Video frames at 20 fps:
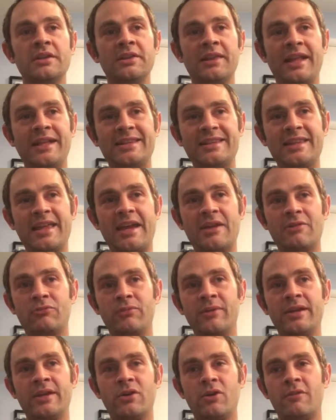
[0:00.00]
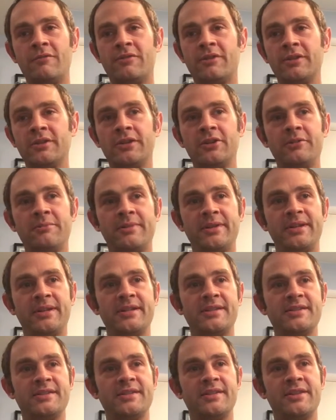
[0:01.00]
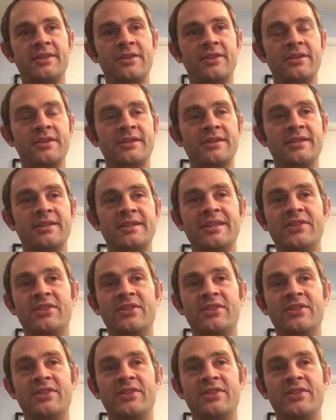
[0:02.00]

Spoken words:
let that ring over a little bit into the